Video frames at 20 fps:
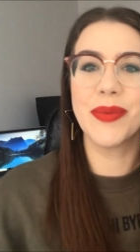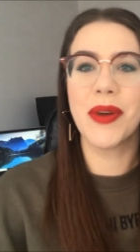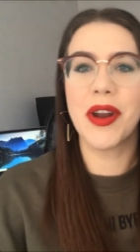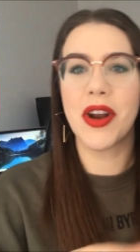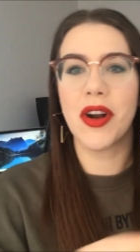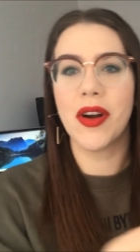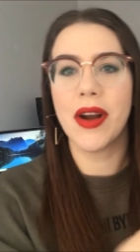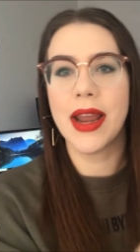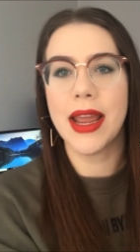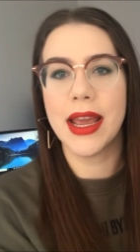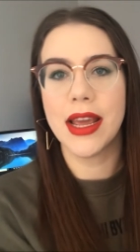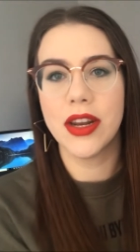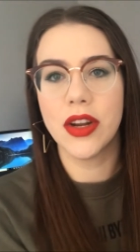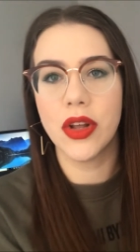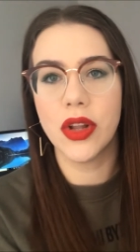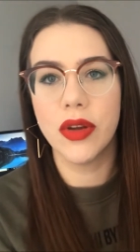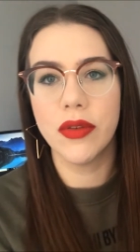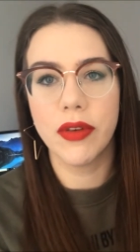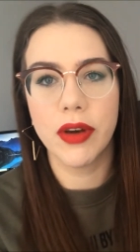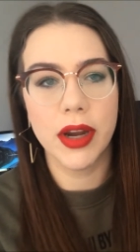run our
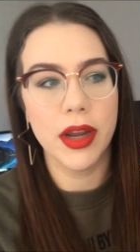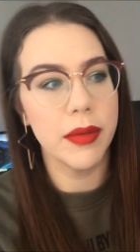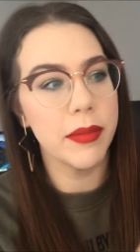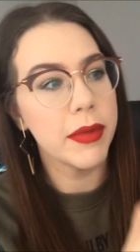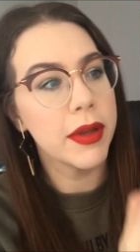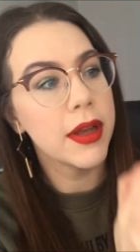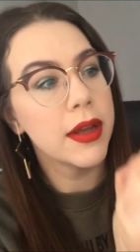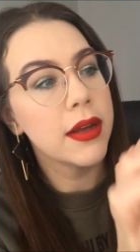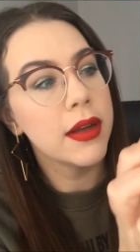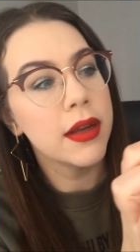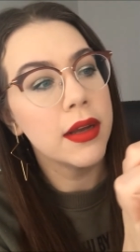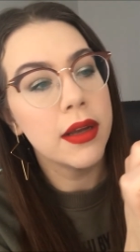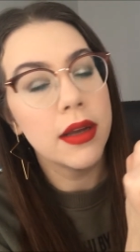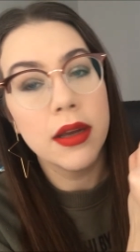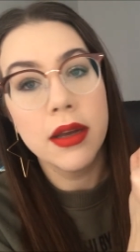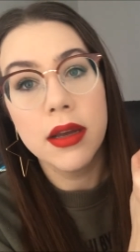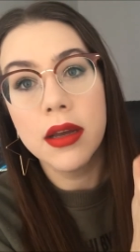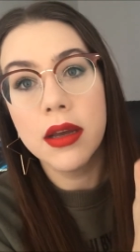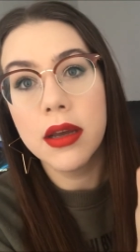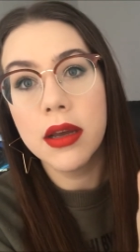hand all over him.
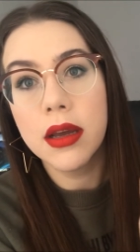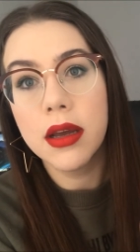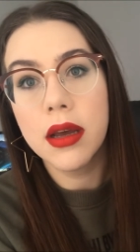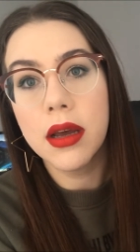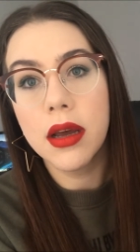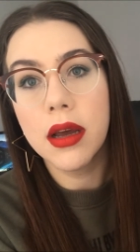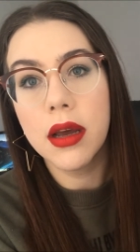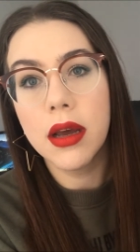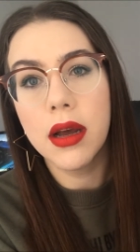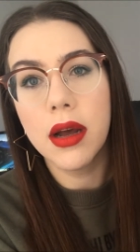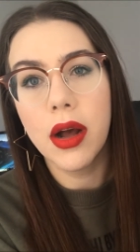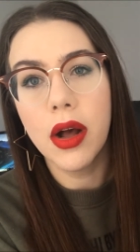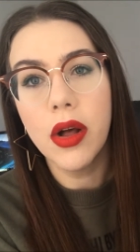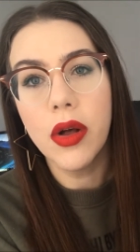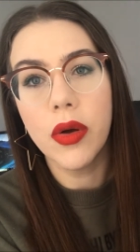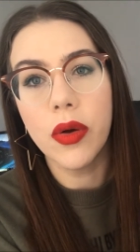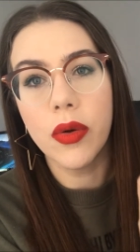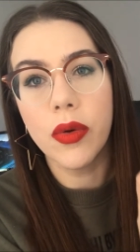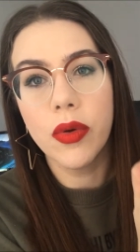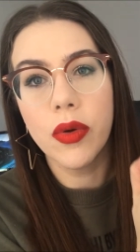
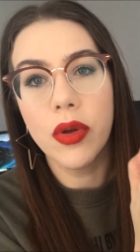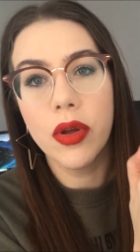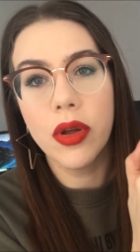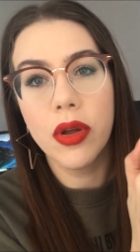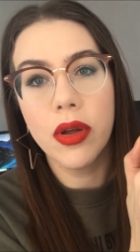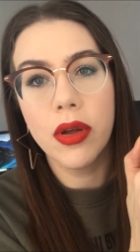Oh.